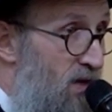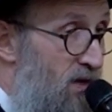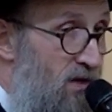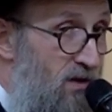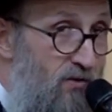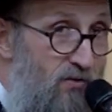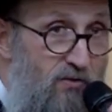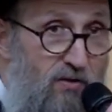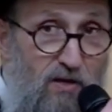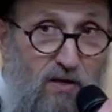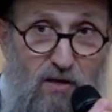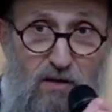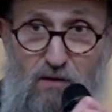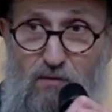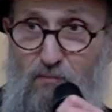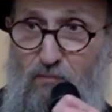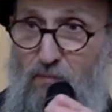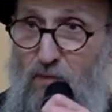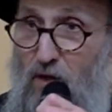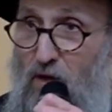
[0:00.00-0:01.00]
You
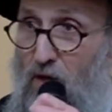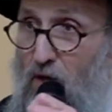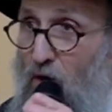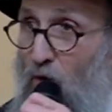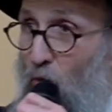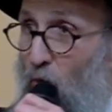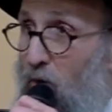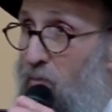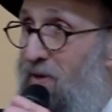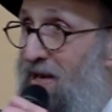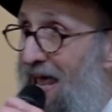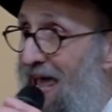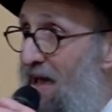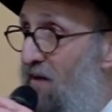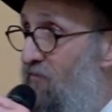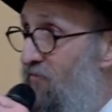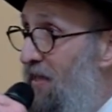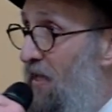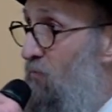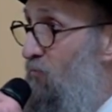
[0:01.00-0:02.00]
see, women
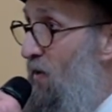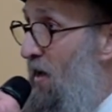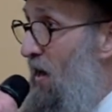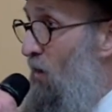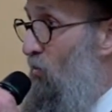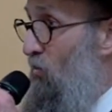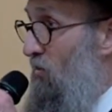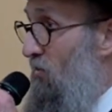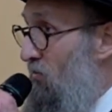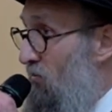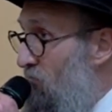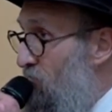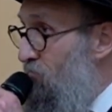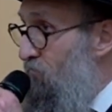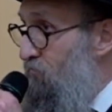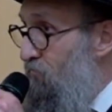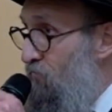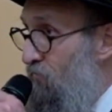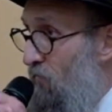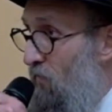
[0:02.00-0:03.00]
have that power.
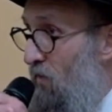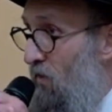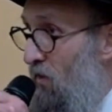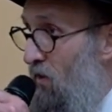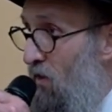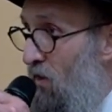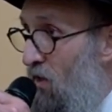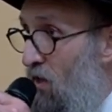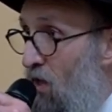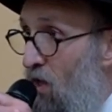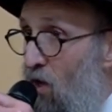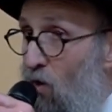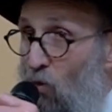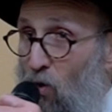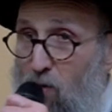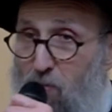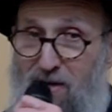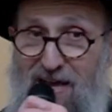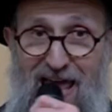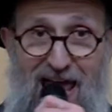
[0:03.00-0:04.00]

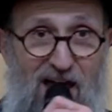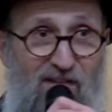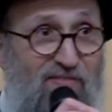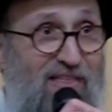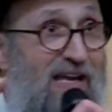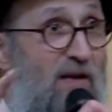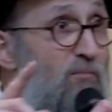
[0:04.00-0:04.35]
Women have that